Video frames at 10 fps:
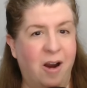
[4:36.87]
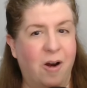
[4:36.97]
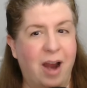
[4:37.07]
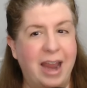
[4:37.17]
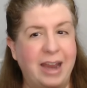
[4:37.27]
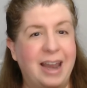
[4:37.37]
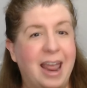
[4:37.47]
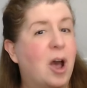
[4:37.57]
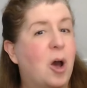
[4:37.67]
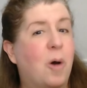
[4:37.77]
All right.
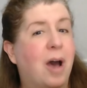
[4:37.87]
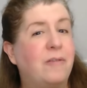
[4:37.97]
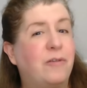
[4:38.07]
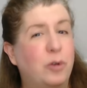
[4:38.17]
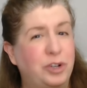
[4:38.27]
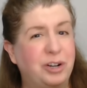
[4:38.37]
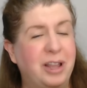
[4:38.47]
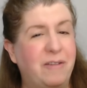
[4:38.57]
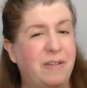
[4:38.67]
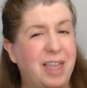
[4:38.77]
Now,
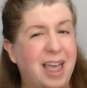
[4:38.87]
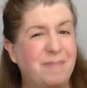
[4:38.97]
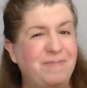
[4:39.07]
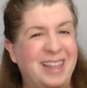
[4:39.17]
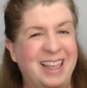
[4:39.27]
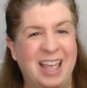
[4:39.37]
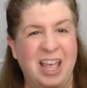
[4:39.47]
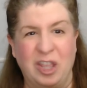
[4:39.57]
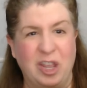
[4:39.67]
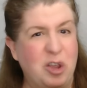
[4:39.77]
unfortunately for them,
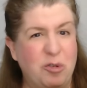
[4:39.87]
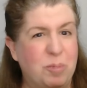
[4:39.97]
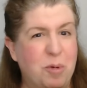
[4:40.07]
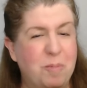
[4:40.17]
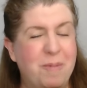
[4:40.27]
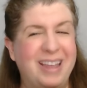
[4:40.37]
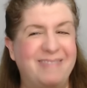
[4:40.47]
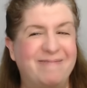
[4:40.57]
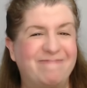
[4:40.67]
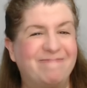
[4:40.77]
the youth
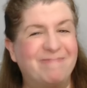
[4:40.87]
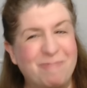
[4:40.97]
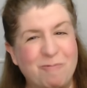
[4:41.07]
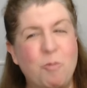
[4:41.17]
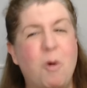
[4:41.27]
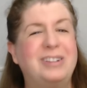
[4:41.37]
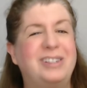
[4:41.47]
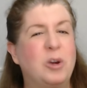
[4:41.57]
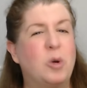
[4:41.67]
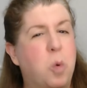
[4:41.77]
movement
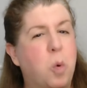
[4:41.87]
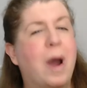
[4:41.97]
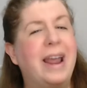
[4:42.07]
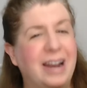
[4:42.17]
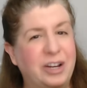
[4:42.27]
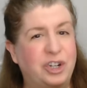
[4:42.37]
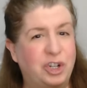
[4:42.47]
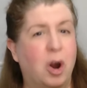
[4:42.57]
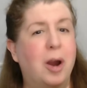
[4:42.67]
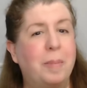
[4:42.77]
wasn't quite as
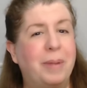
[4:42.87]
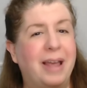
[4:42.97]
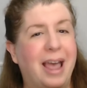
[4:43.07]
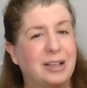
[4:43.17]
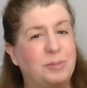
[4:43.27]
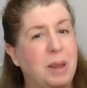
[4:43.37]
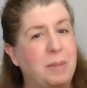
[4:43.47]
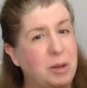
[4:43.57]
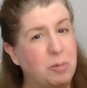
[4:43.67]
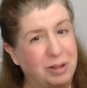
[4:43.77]
sharp as
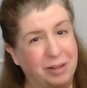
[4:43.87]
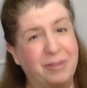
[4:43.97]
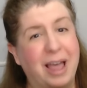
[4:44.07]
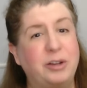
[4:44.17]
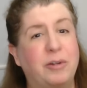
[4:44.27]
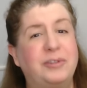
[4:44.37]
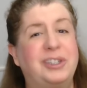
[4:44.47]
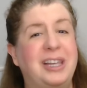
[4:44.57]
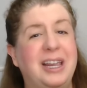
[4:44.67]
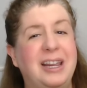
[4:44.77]
maybe you would have liked to have
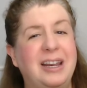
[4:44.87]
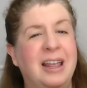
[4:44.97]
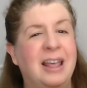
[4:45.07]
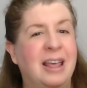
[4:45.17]
seen.